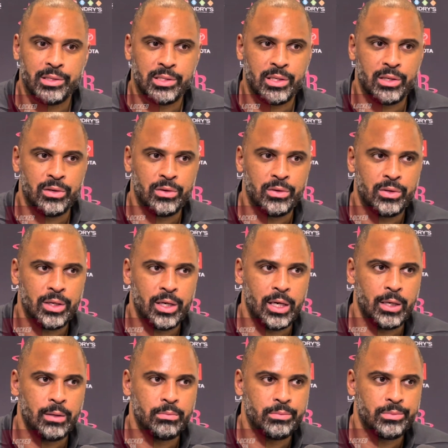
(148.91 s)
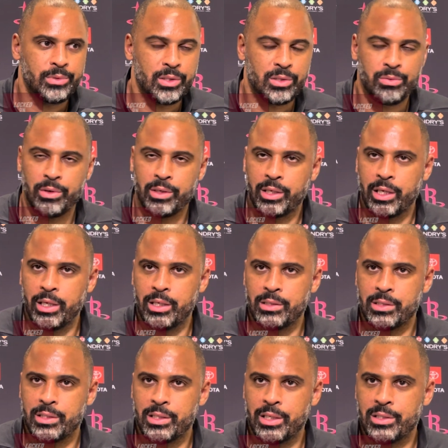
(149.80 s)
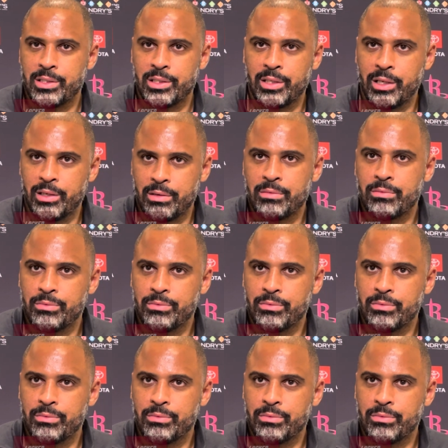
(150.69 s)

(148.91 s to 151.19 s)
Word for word: So um, just wanted to get his attention there,